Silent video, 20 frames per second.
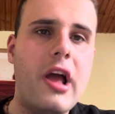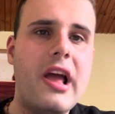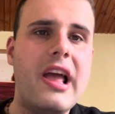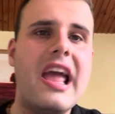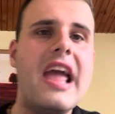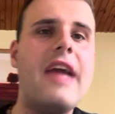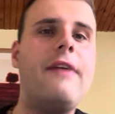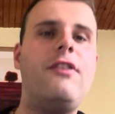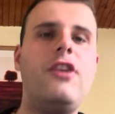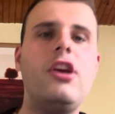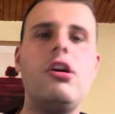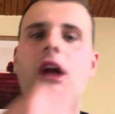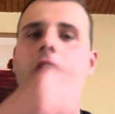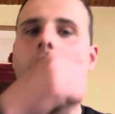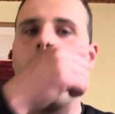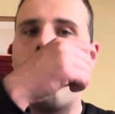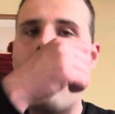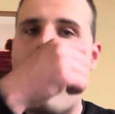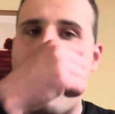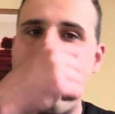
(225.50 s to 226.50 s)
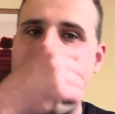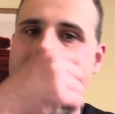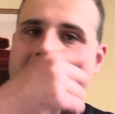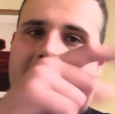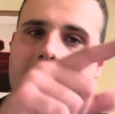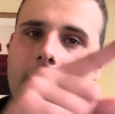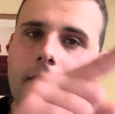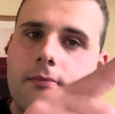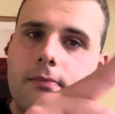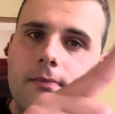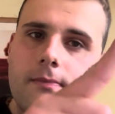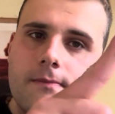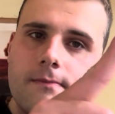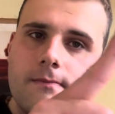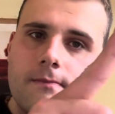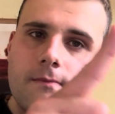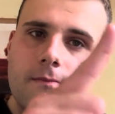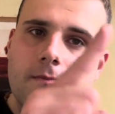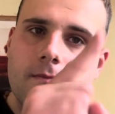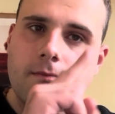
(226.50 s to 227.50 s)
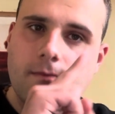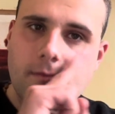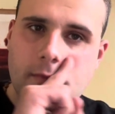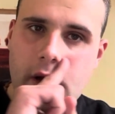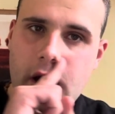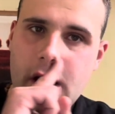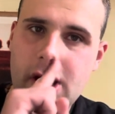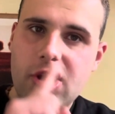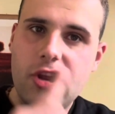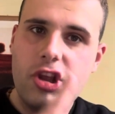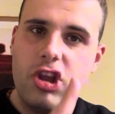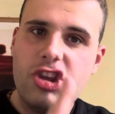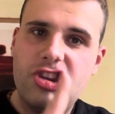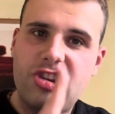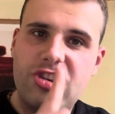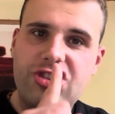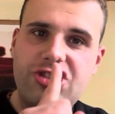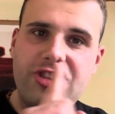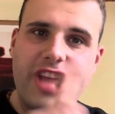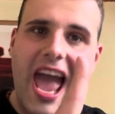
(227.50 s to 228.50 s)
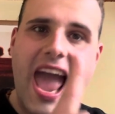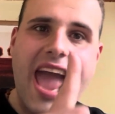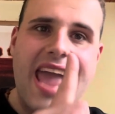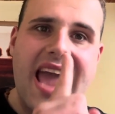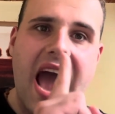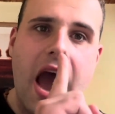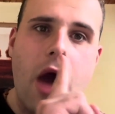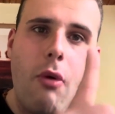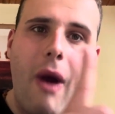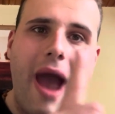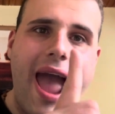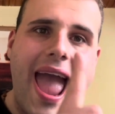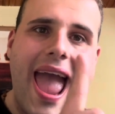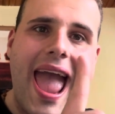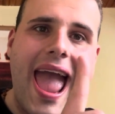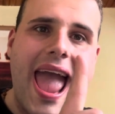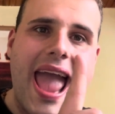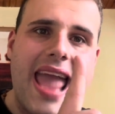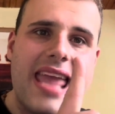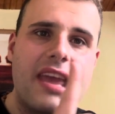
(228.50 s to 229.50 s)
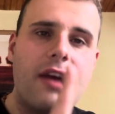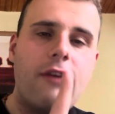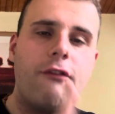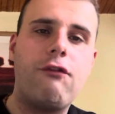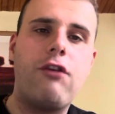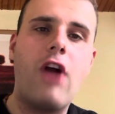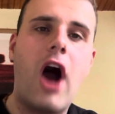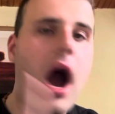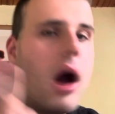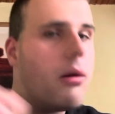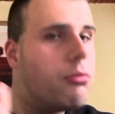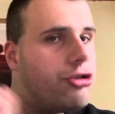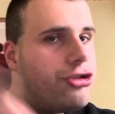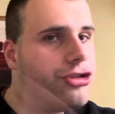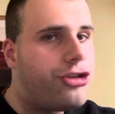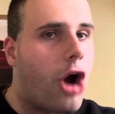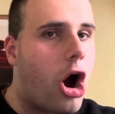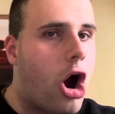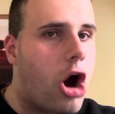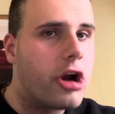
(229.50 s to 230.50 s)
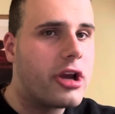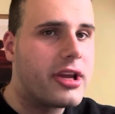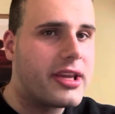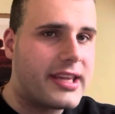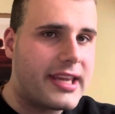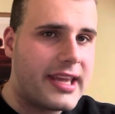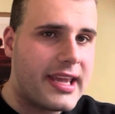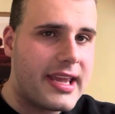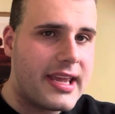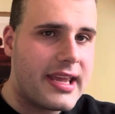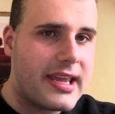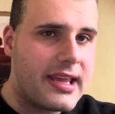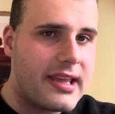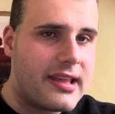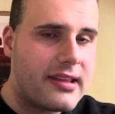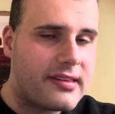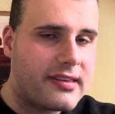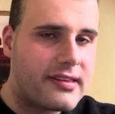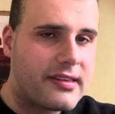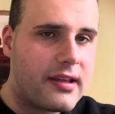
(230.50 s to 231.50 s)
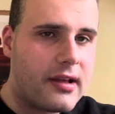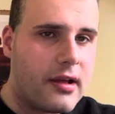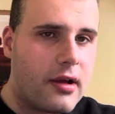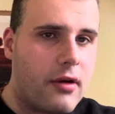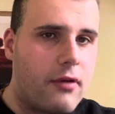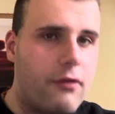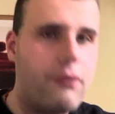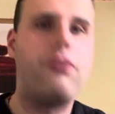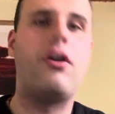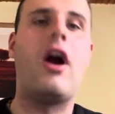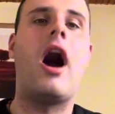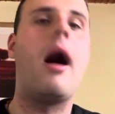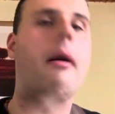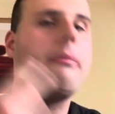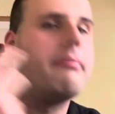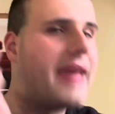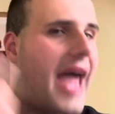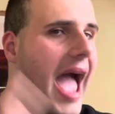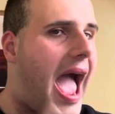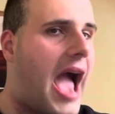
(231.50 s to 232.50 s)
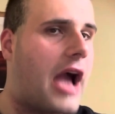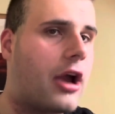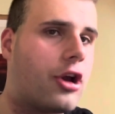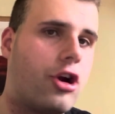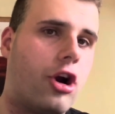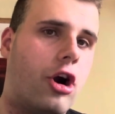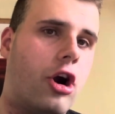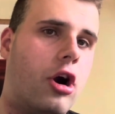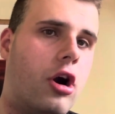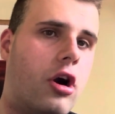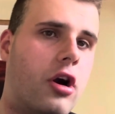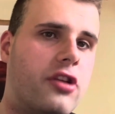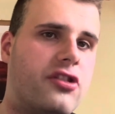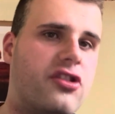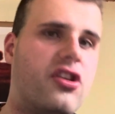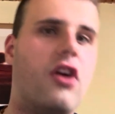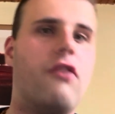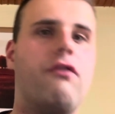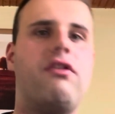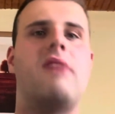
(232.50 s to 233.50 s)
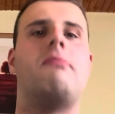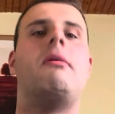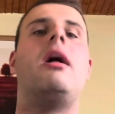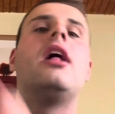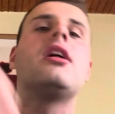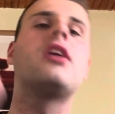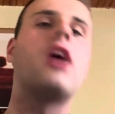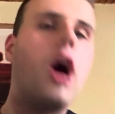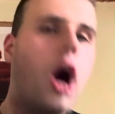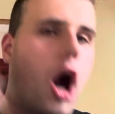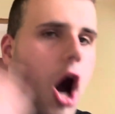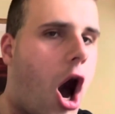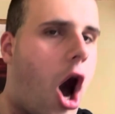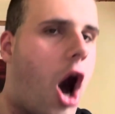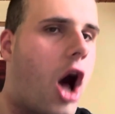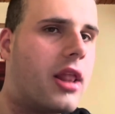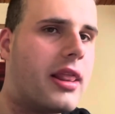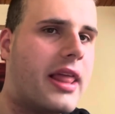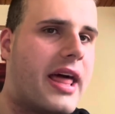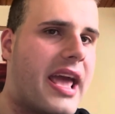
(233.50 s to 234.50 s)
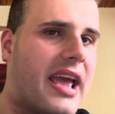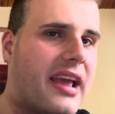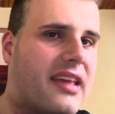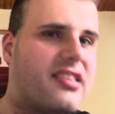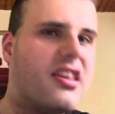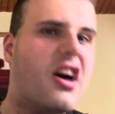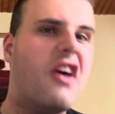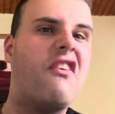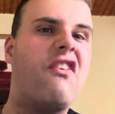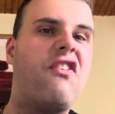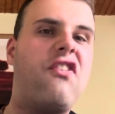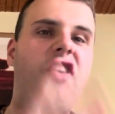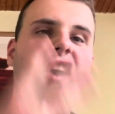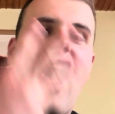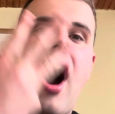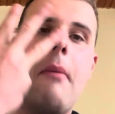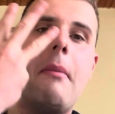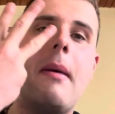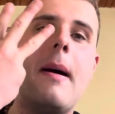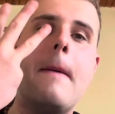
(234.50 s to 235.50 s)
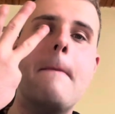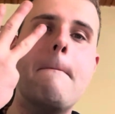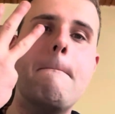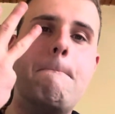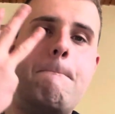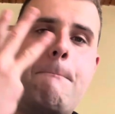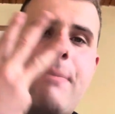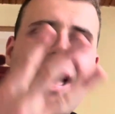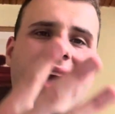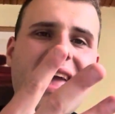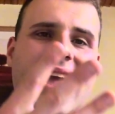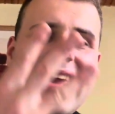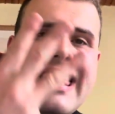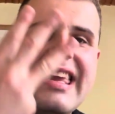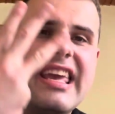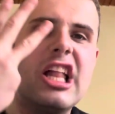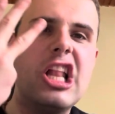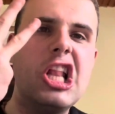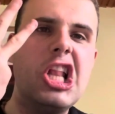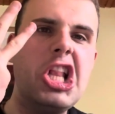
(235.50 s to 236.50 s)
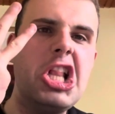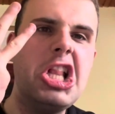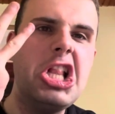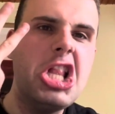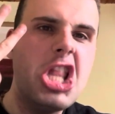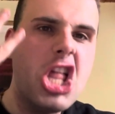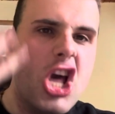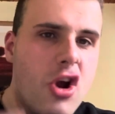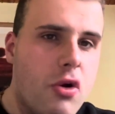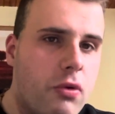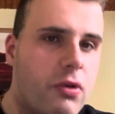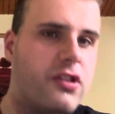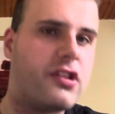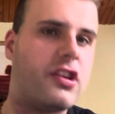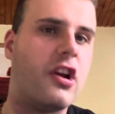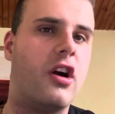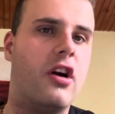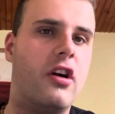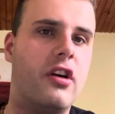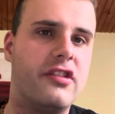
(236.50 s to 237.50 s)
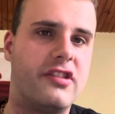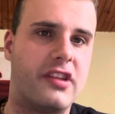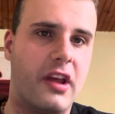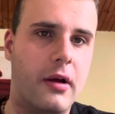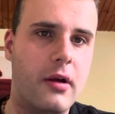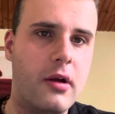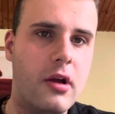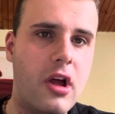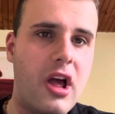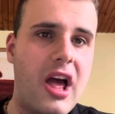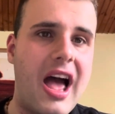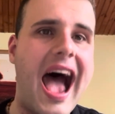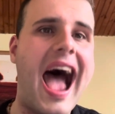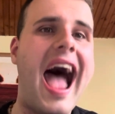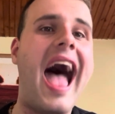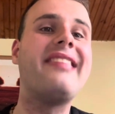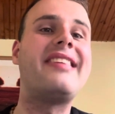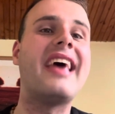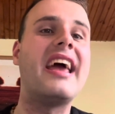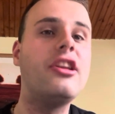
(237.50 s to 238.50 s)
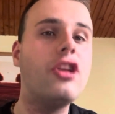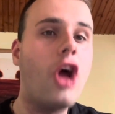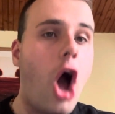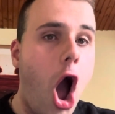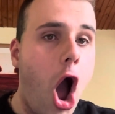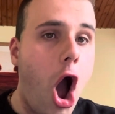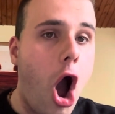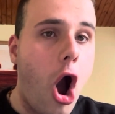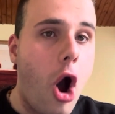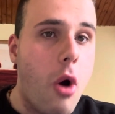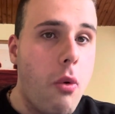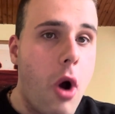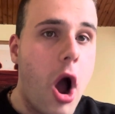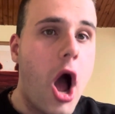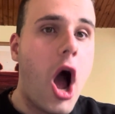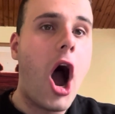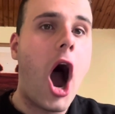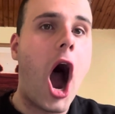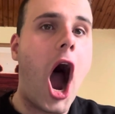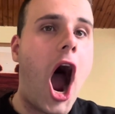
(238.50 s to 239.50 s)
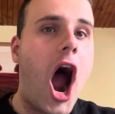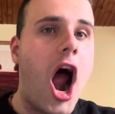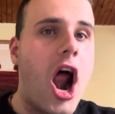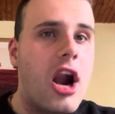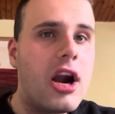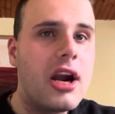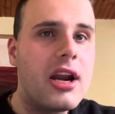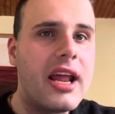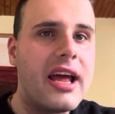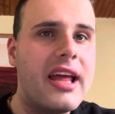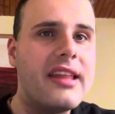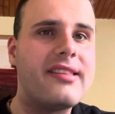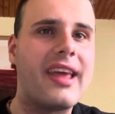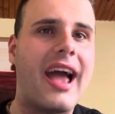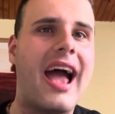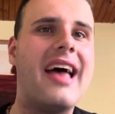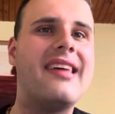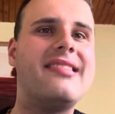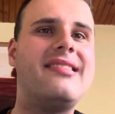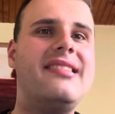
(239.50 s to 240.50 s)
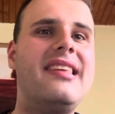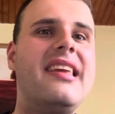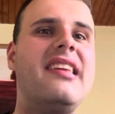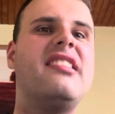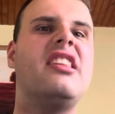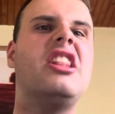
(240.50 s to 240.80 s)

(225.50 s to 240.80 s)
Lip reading: If you're a woman, stay away from junkies, from knackers, from alcoholics, from big losers. As I know, Ireland has these